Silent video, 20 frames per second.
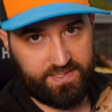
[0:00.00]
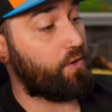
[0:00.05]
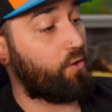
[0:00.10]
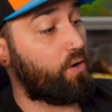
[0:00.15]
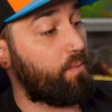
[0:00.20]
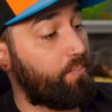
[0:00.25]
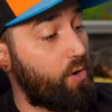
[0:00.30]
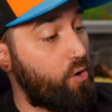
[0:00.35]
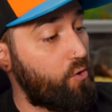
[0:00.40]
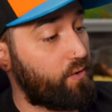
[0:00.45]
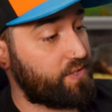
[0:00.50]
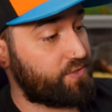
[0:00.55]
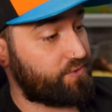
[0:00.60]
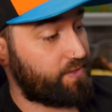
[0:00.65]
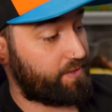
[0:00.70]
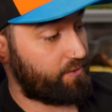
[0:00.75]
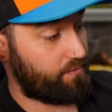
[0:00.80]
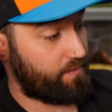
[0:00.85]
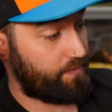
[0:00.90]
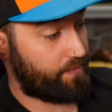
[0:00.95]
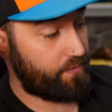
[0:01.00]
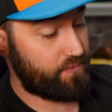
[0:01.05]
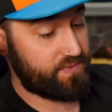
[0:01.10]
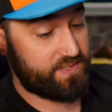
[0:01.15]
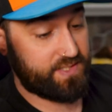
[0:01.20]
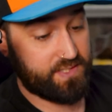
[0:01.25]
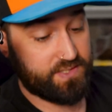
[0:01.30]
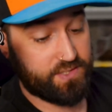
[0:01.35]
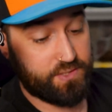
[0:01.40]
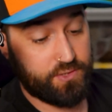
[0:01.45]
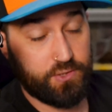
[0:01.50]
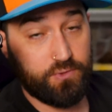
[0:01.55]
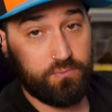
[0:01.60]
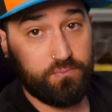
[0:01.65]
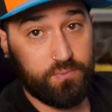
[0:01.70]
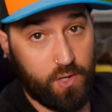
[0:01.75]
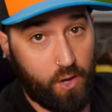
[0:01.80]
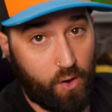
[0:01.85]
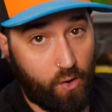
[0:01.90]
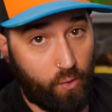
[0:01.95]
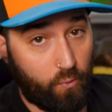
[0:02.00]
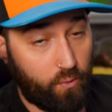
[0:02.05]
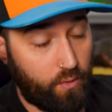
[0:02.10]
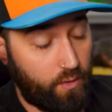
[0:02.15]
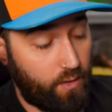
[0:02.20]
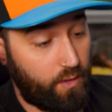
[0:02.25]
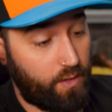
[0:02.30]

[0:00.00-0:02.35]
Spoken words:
If you're a boa constrictor enthusiast, you know